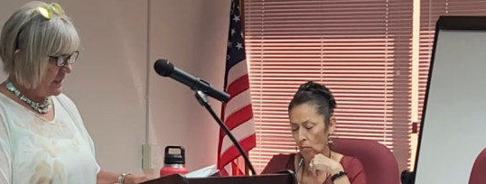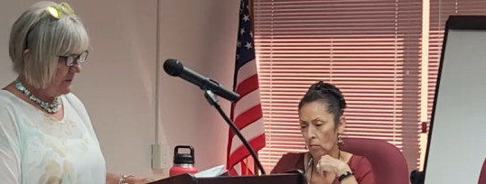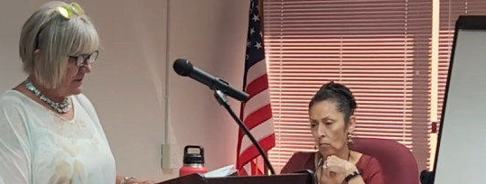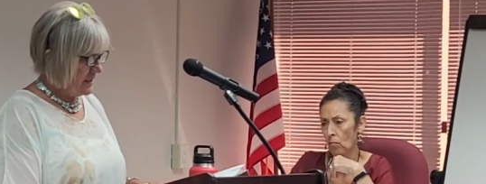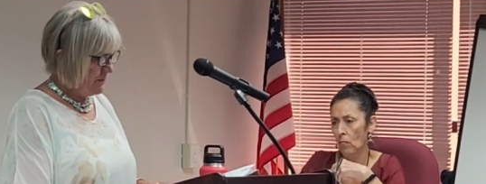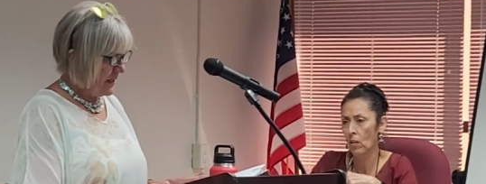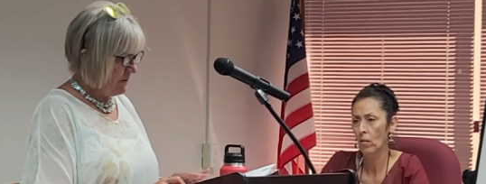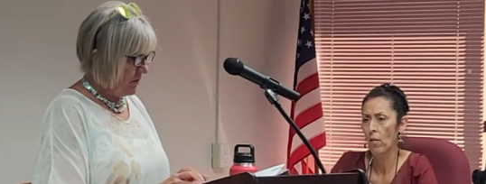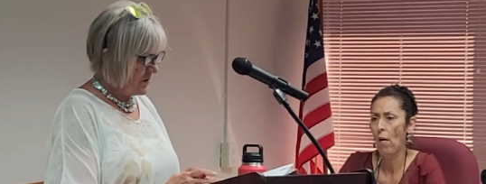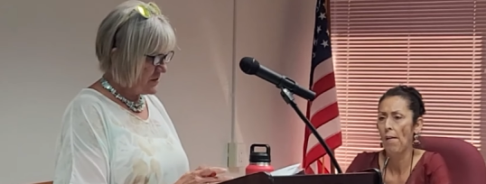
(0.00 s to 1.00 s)
Speaker 1: EBT
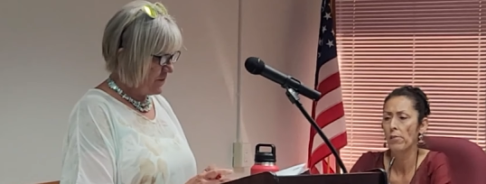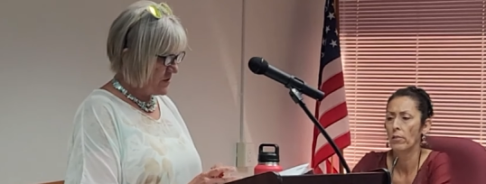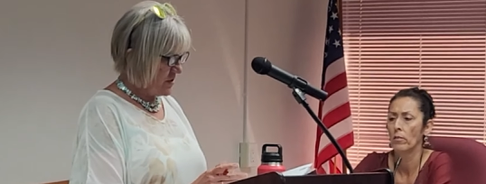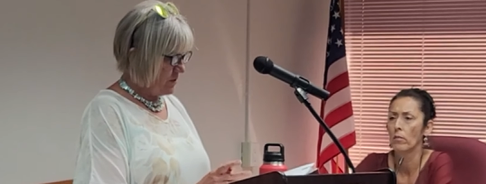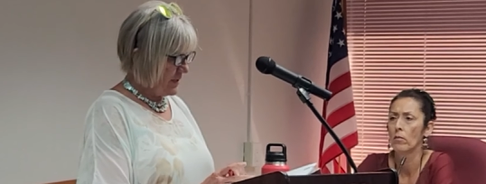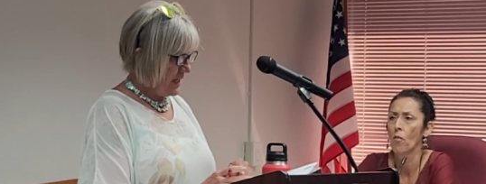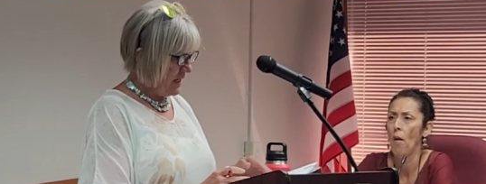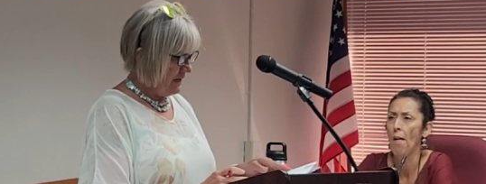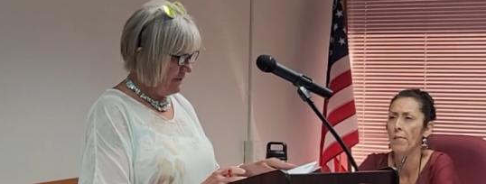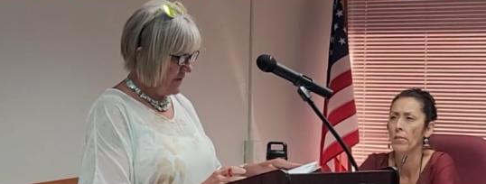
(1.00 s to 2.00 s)
payrolls for, so we
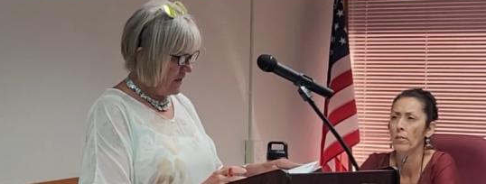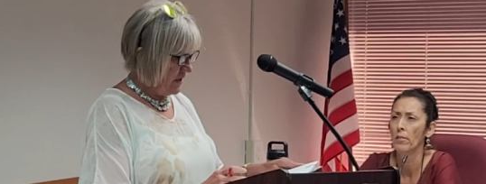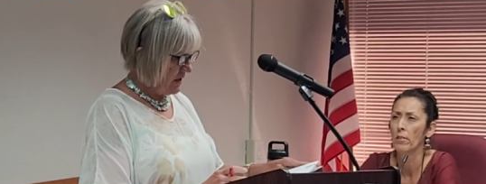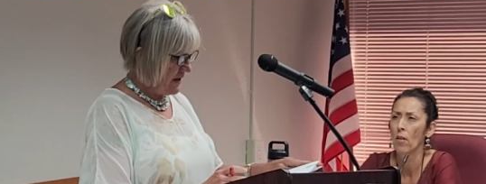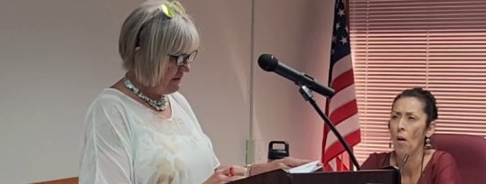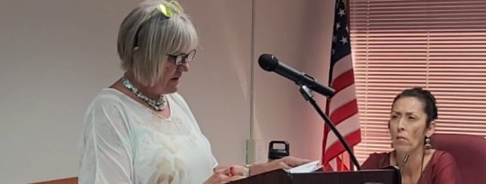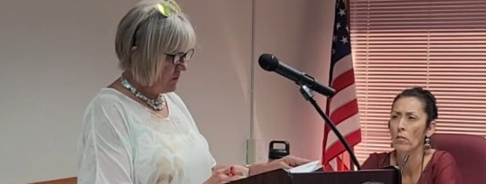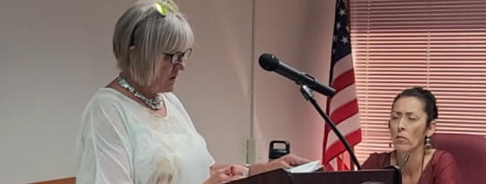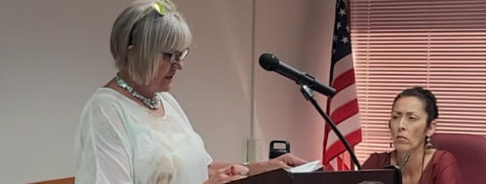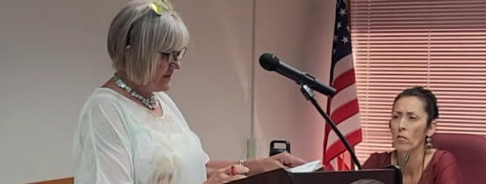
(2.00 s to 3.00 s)
have uh,
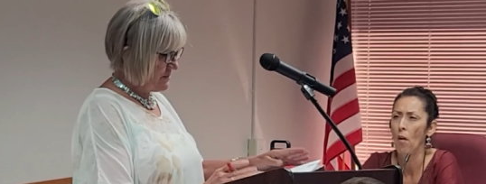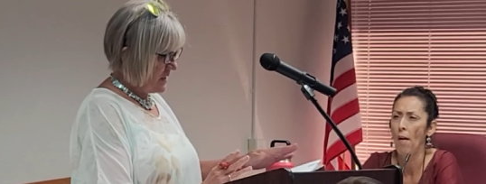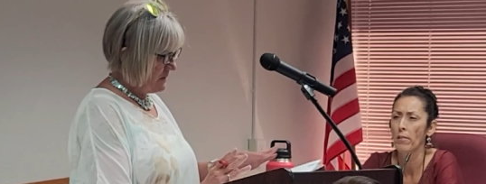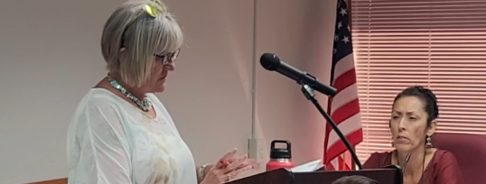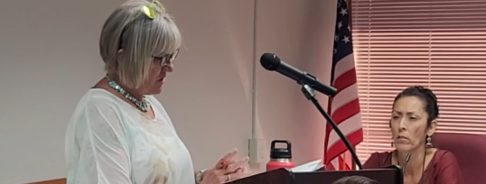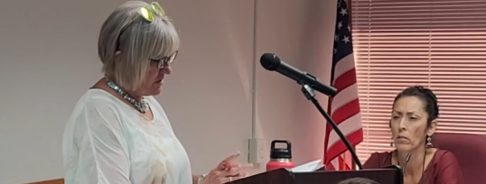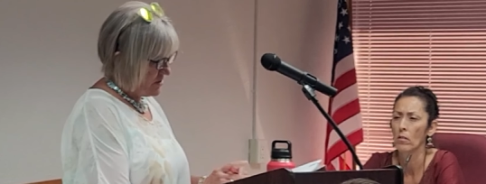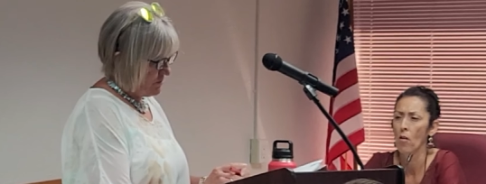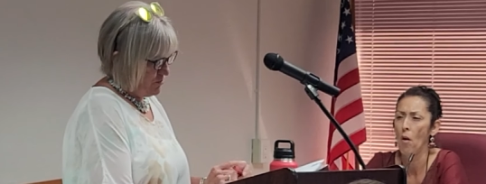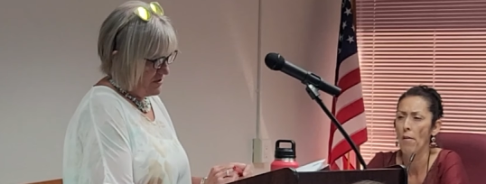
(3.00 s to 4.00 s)
Colorado Work, sometimes
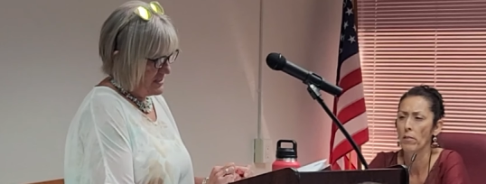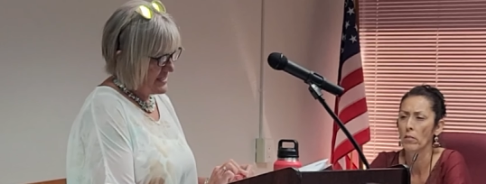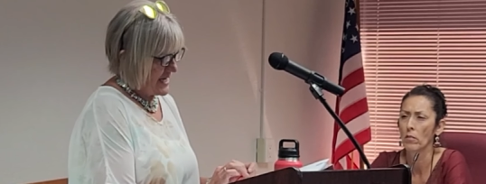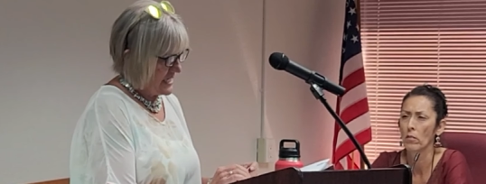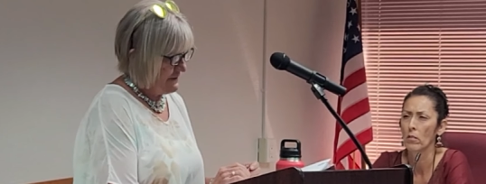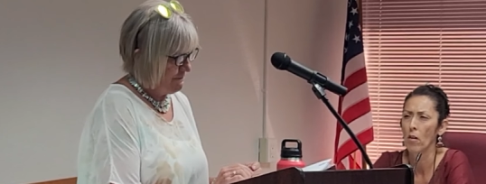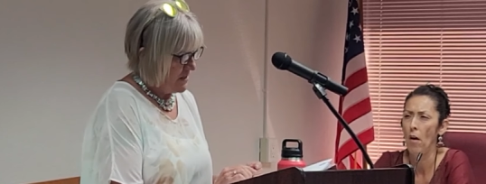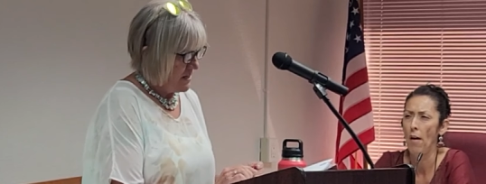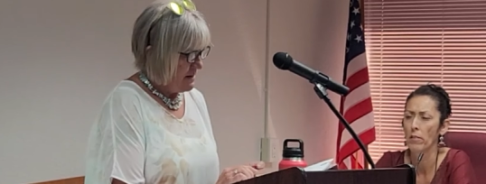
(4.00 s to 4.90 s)
also known as TANF.